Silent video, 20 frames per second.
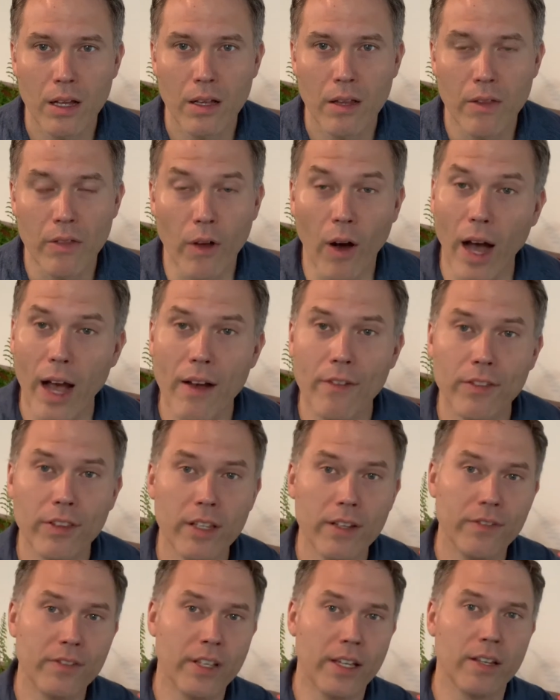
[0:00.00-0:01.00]
Now, I have
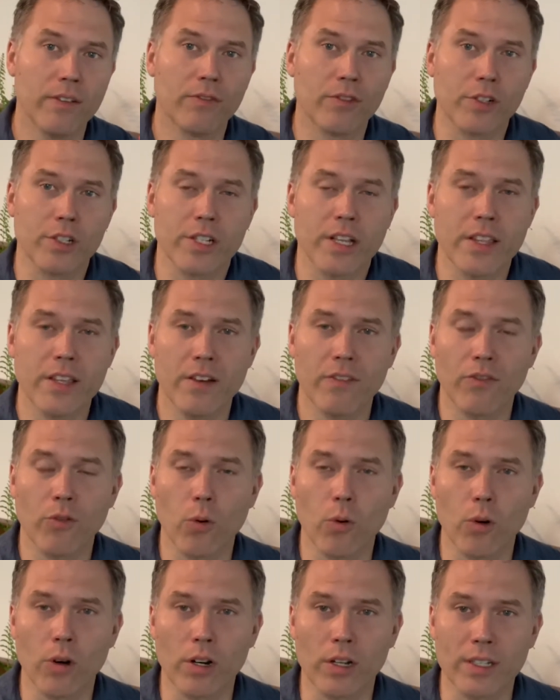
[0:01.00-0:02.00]
lived in Virginia
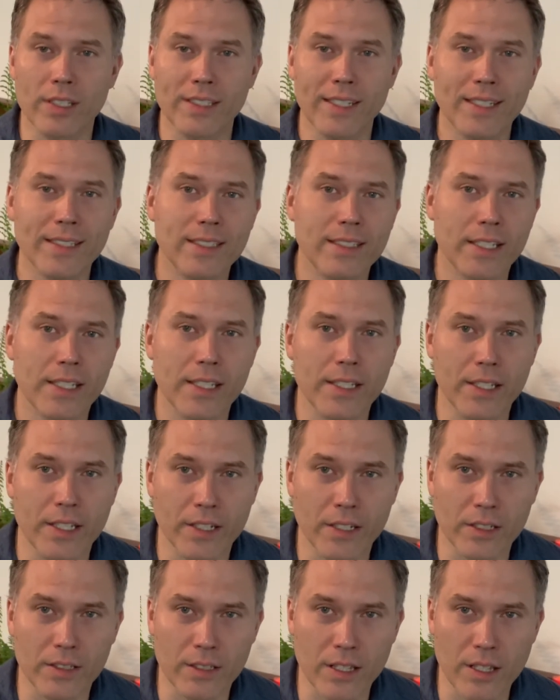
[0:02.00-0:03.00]
for 16
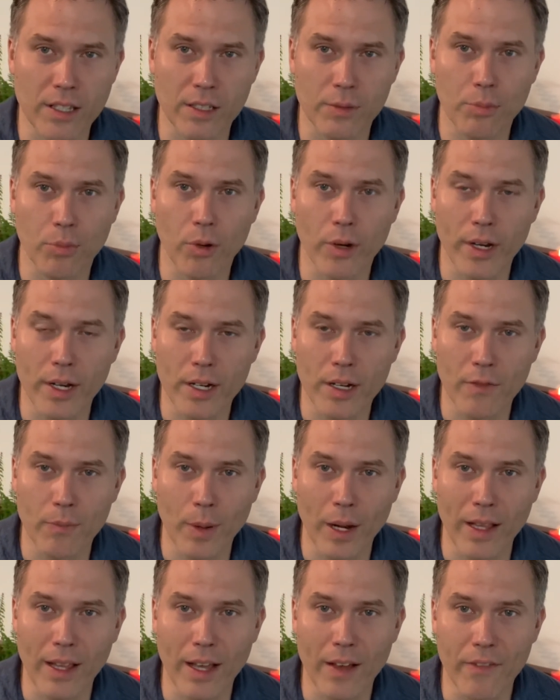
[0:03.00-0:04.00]
years at this point of
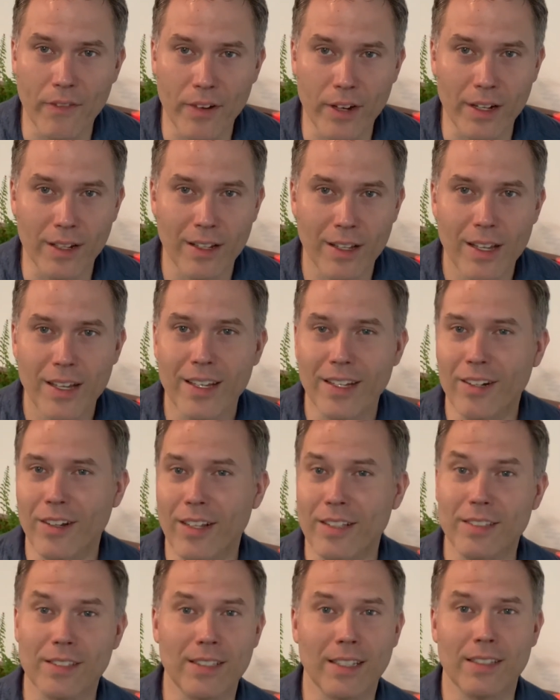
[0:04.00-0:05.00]
my life, and
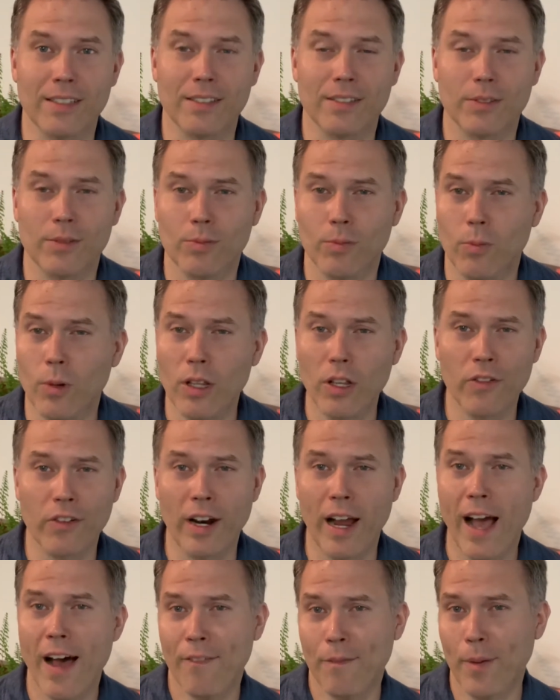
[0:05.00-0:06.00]
that's well over
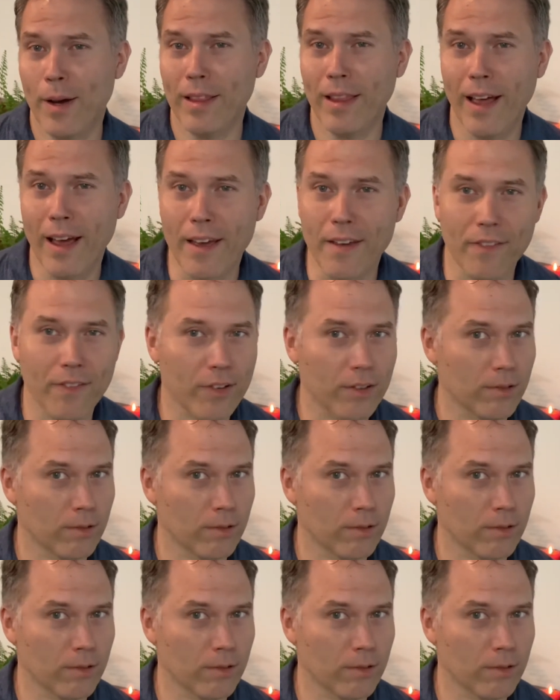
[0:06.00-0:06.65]
half my life.